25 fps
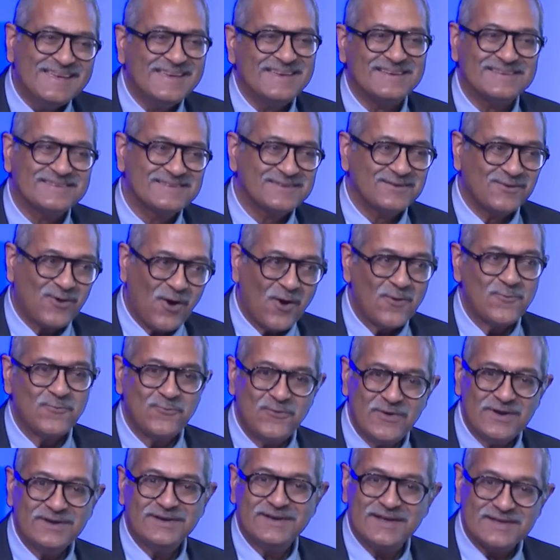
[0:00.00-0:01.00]
yes,
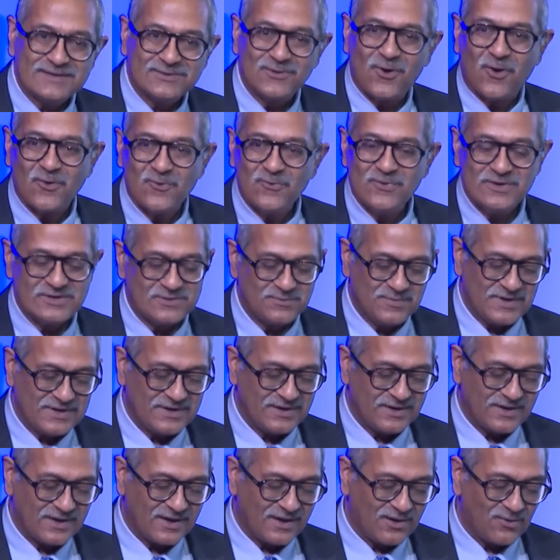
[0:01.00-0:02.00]
conflict has always
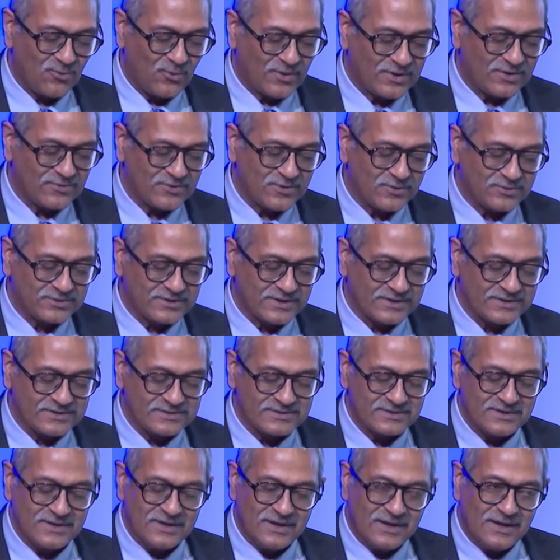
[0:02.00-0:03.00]
been uh, one of the things